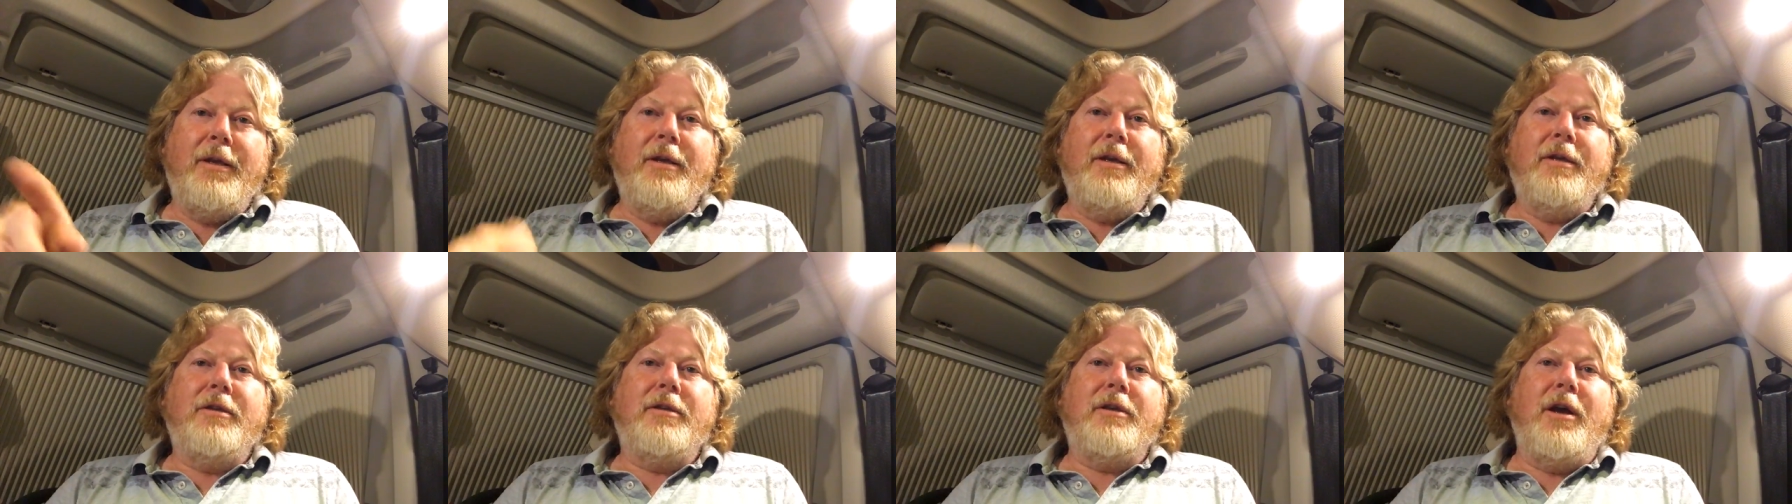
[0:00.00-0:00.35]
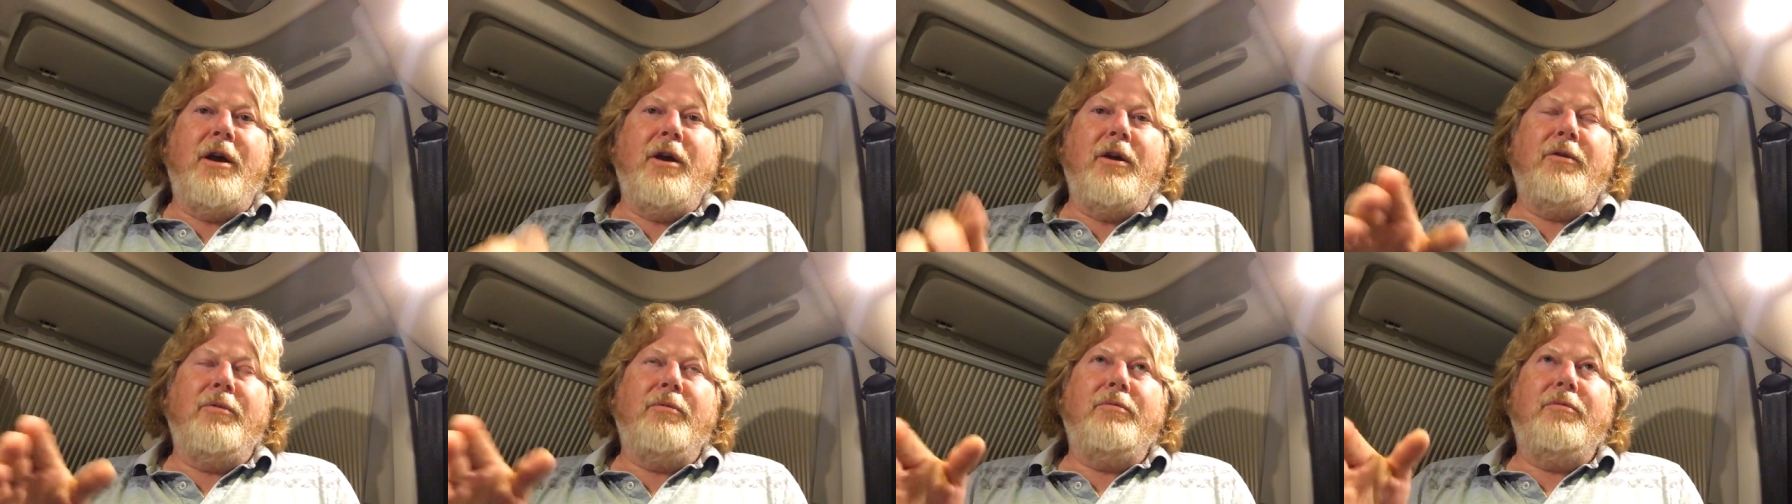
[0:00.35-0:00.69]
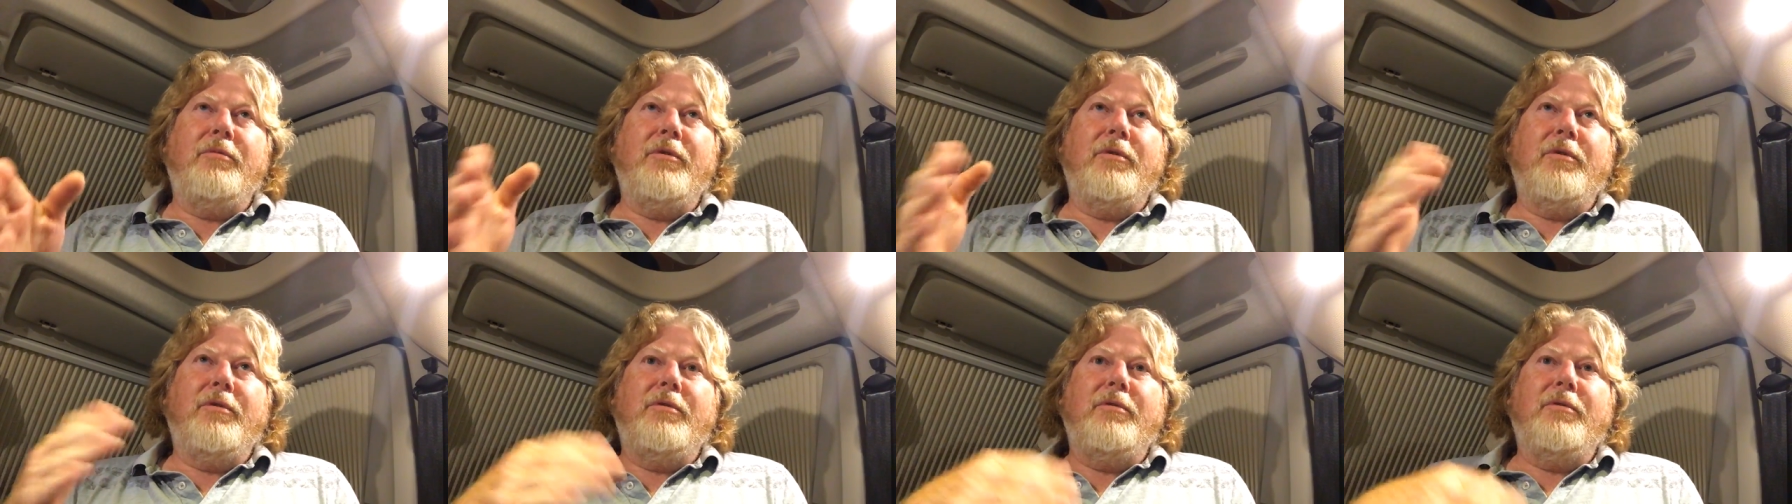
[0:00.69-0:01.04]
So
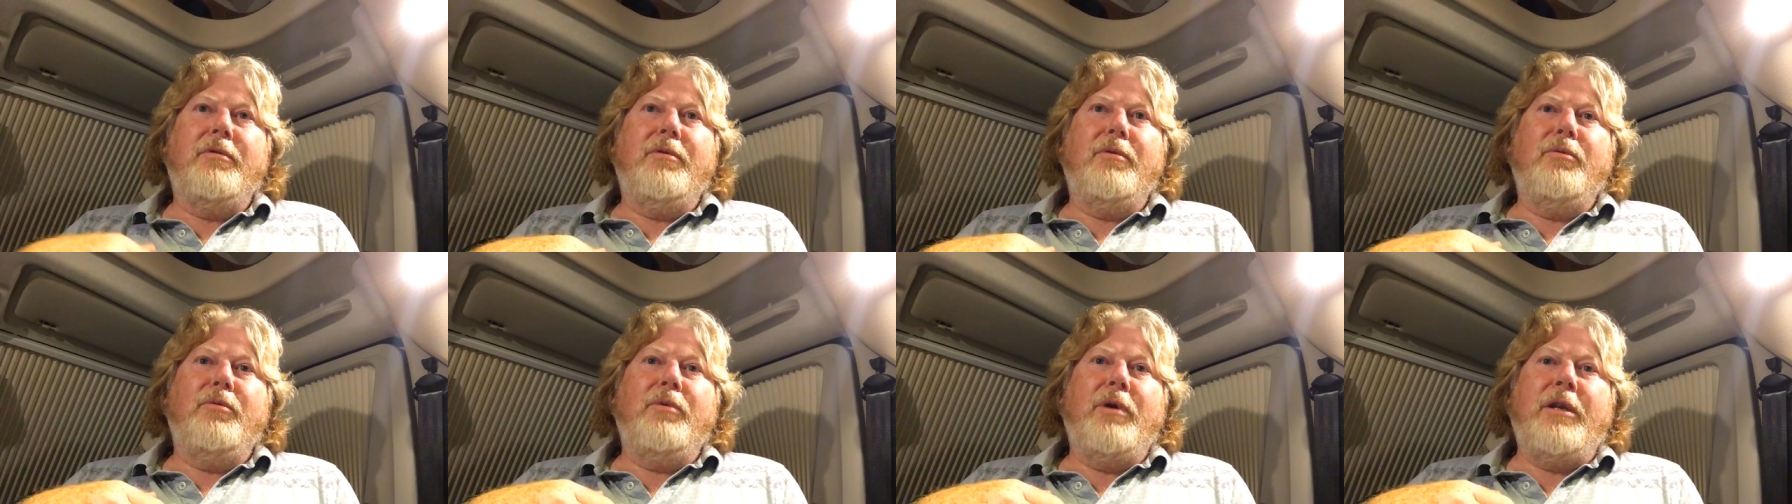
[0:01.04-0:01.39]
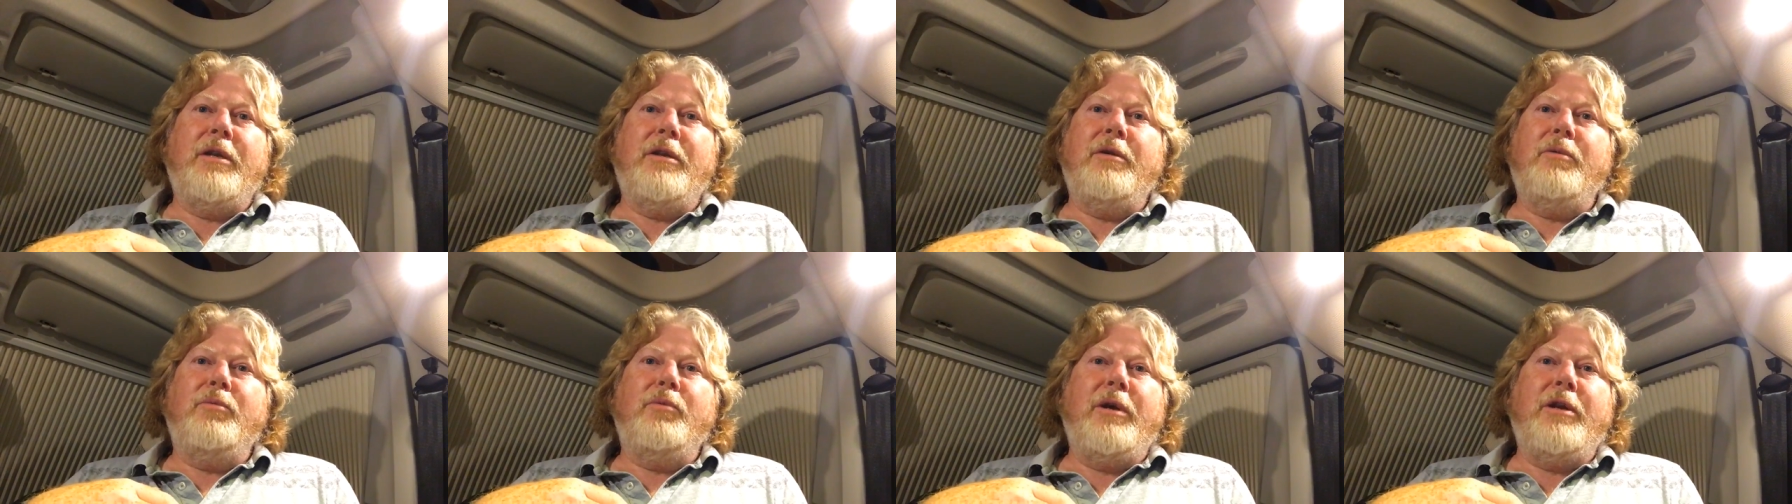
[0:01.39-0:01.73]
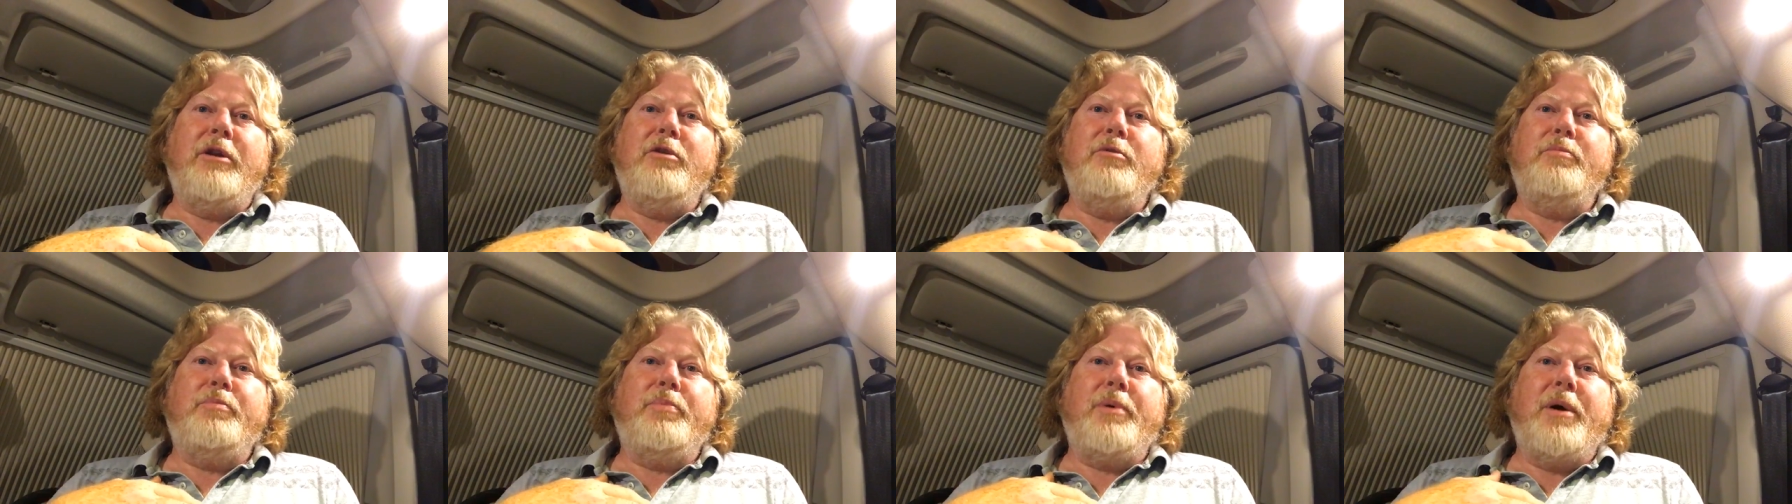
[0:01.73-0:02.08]
when
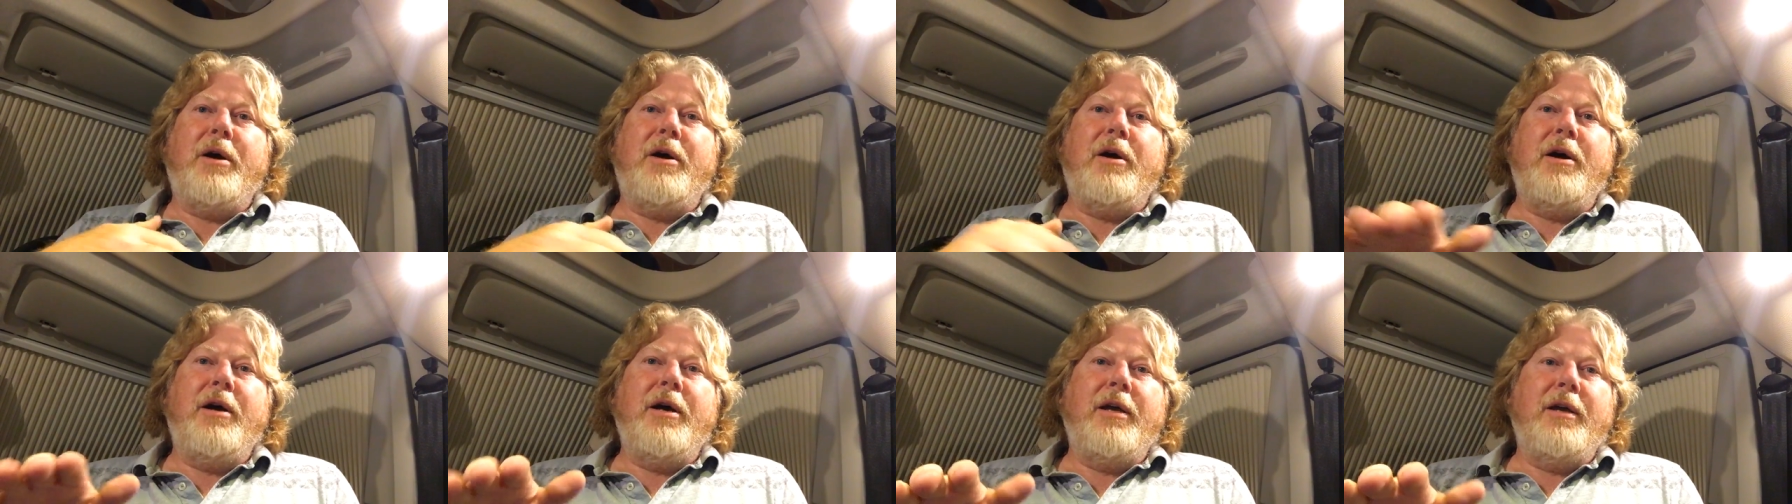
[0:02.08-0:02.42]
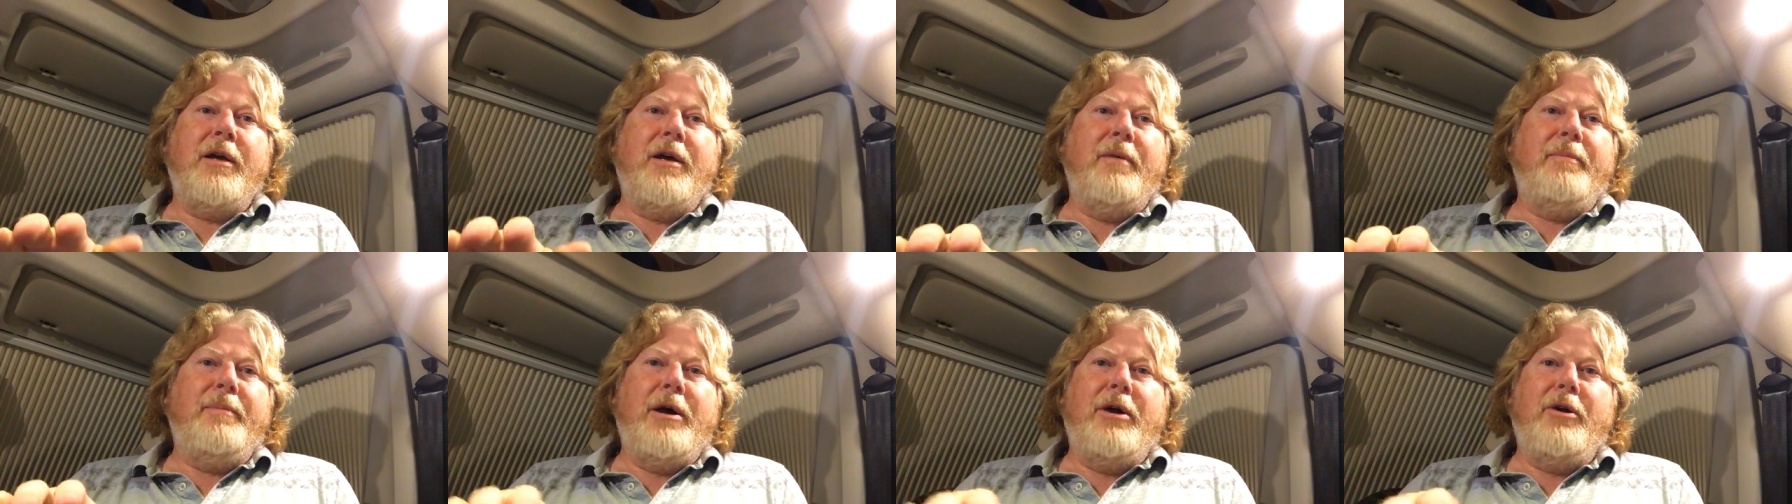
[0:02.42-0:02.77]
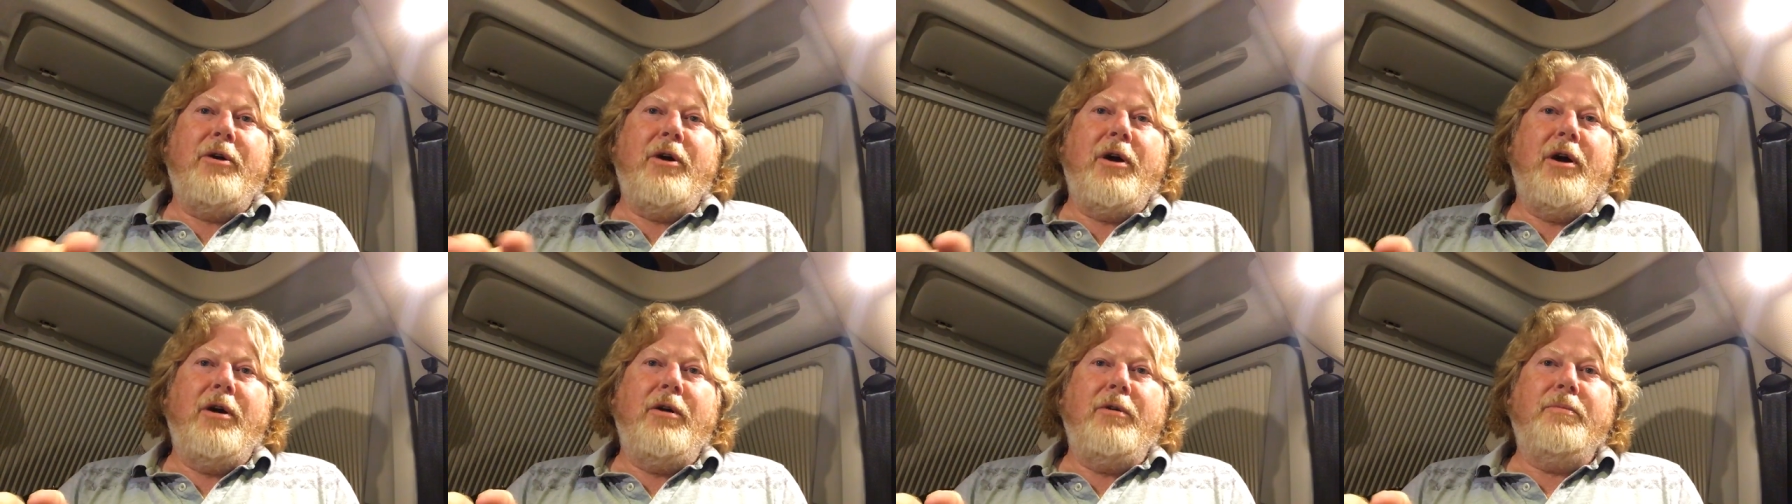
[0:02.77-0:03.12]
you buy a
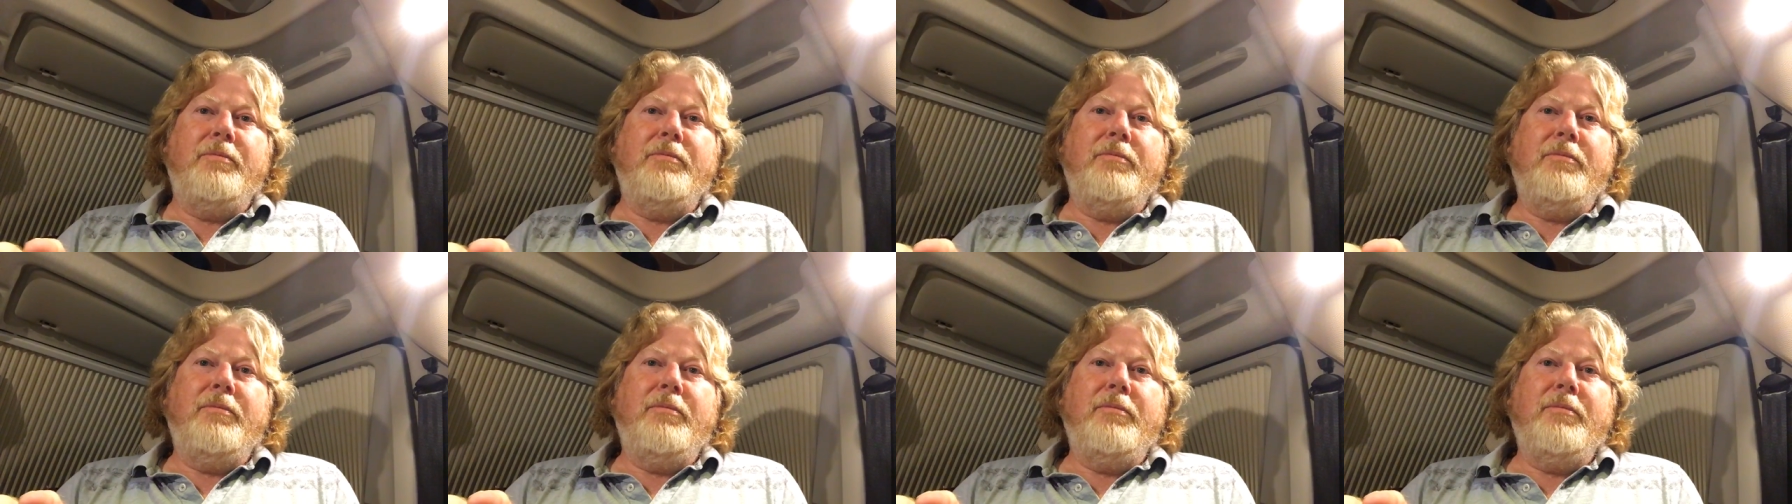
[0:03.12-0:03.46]
motorhome,